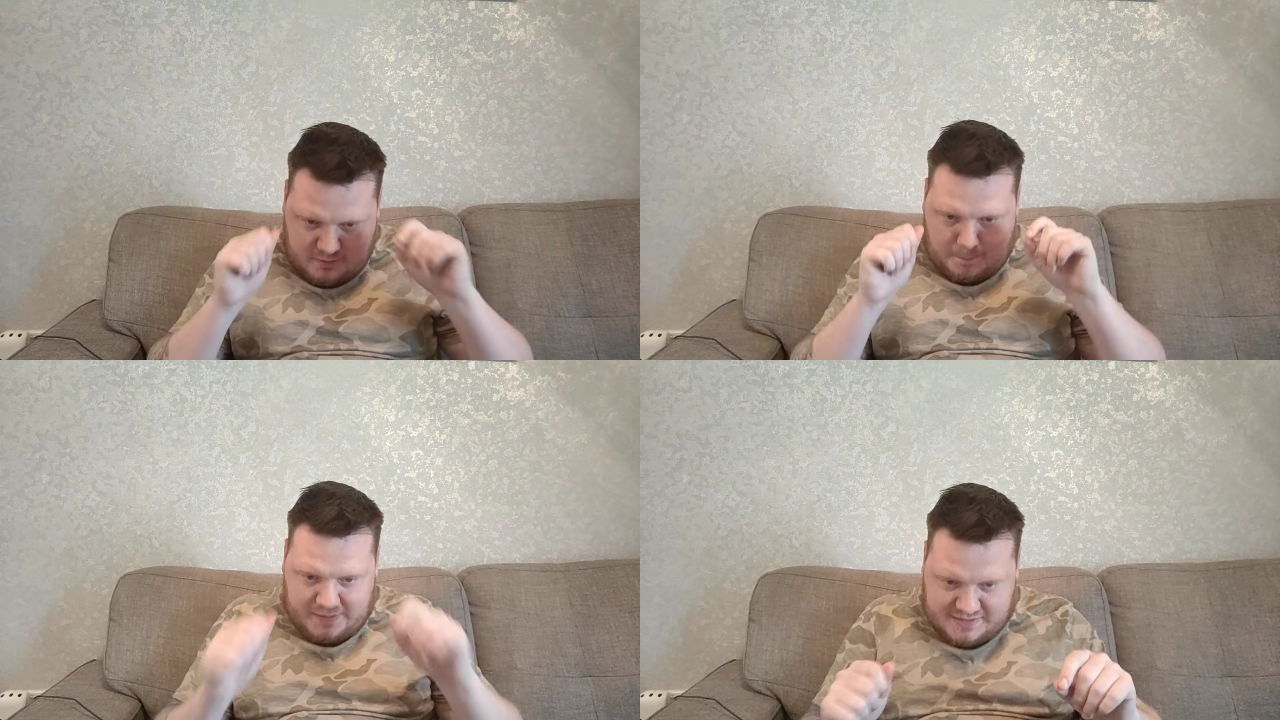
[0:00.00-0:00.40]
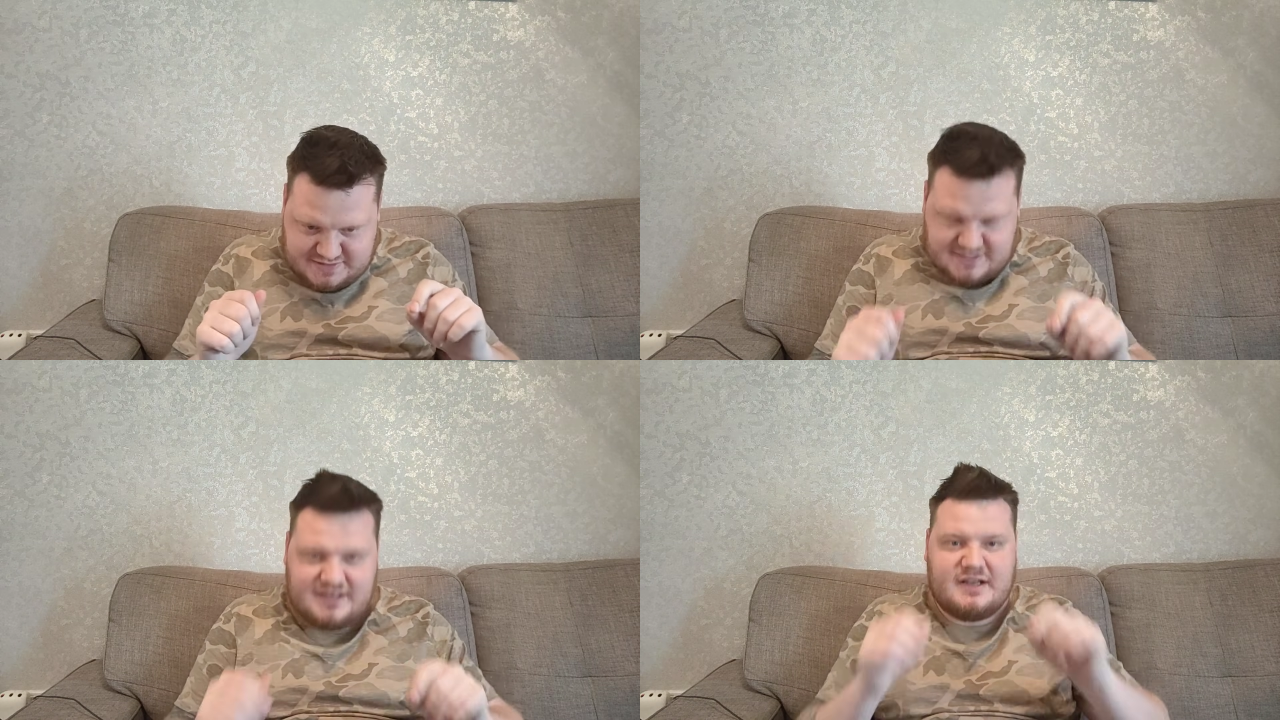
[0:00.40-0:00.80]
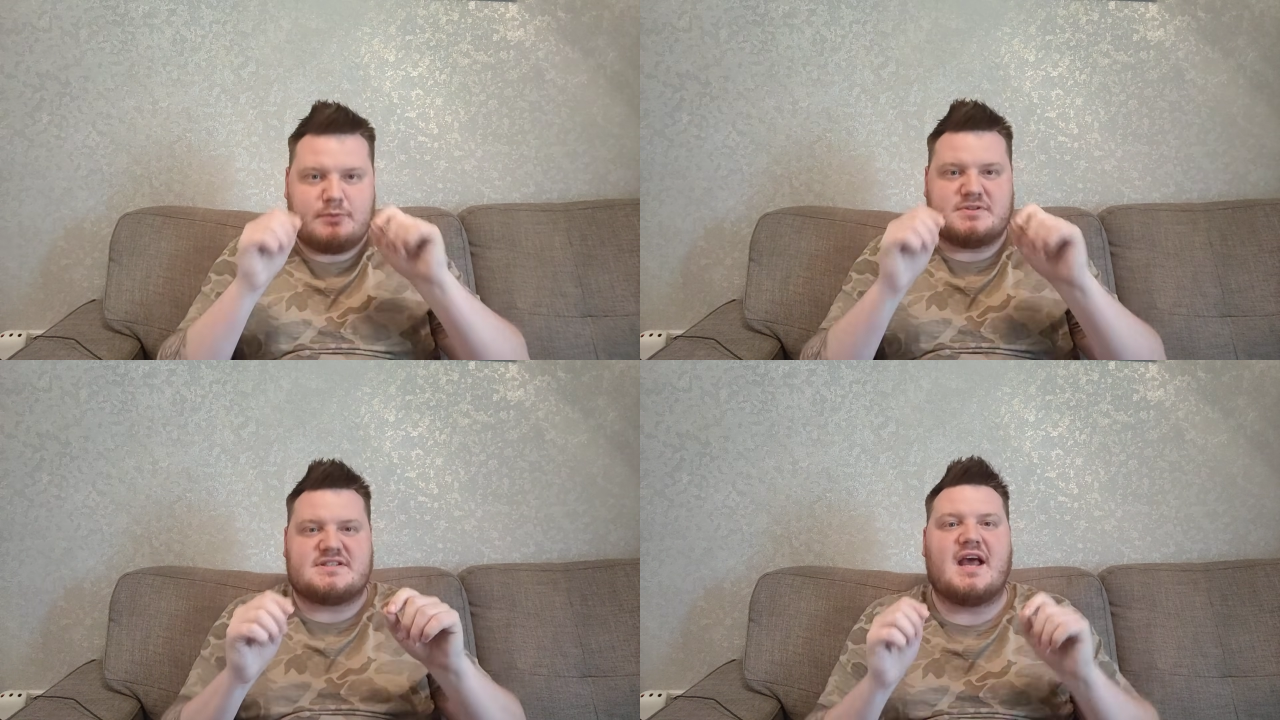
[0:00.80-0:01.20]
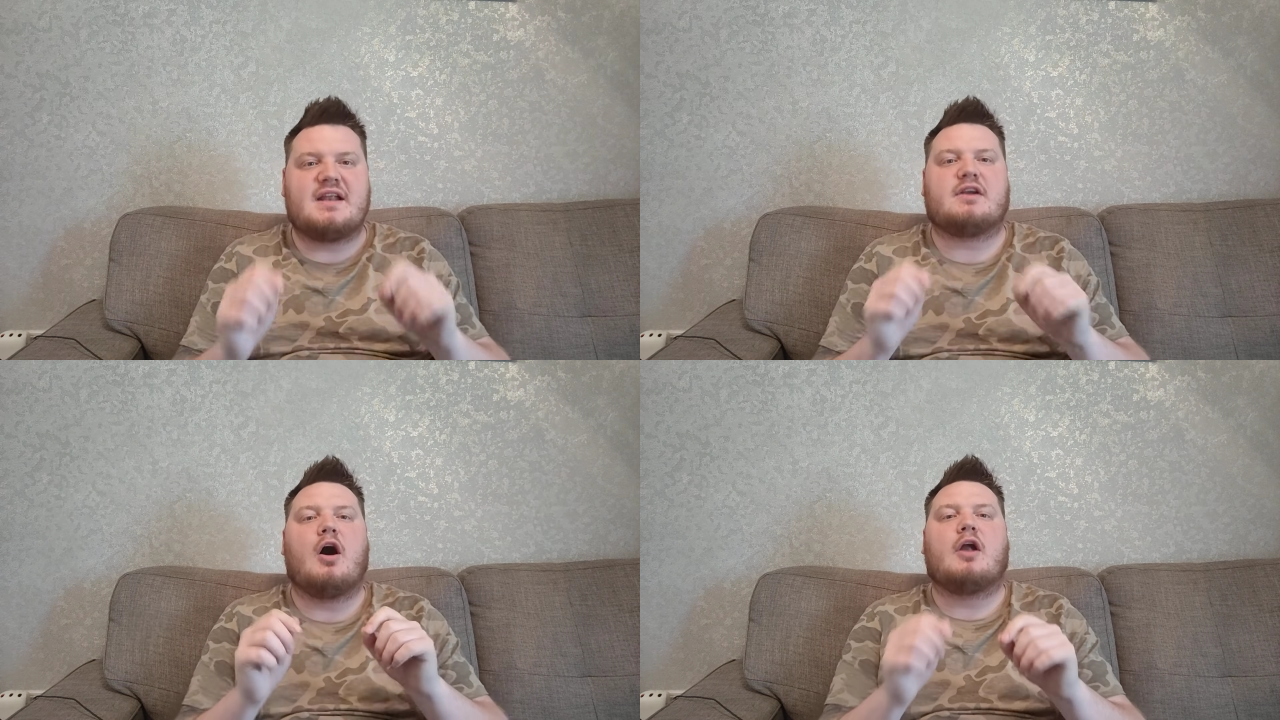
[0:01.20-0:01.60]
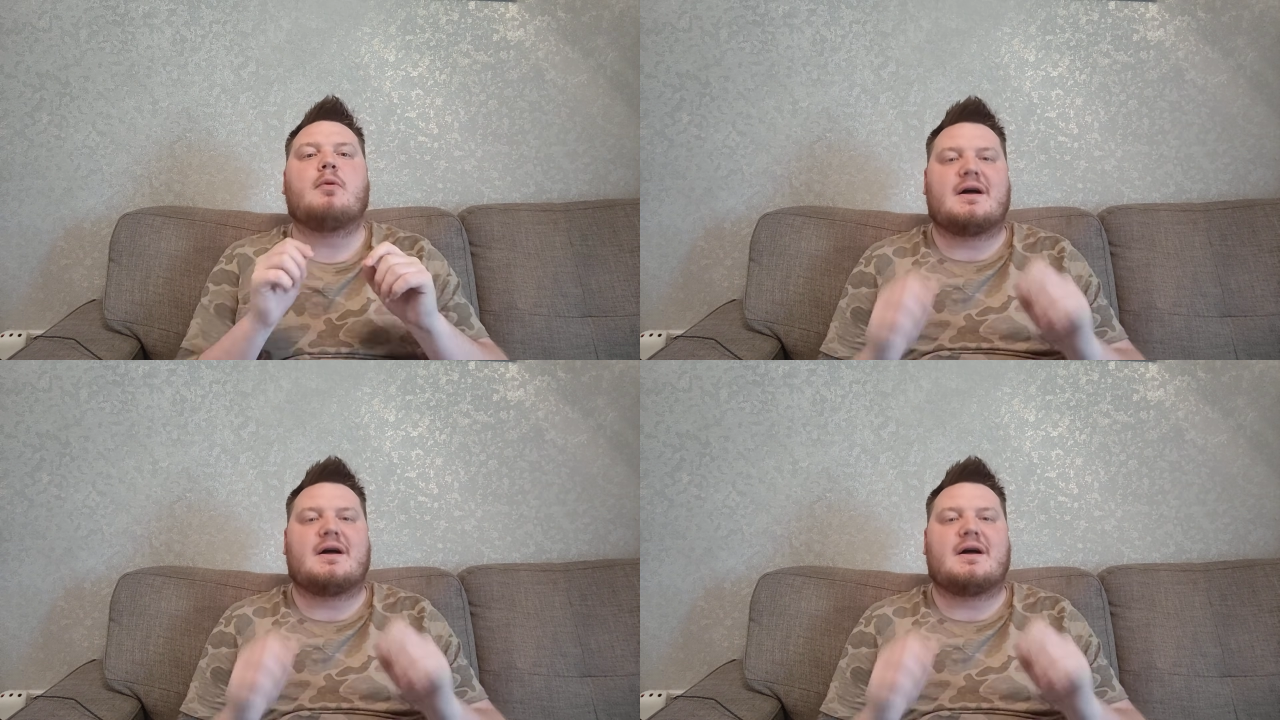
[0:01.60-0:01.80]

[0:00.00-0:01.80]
repeatedly was telling Carlo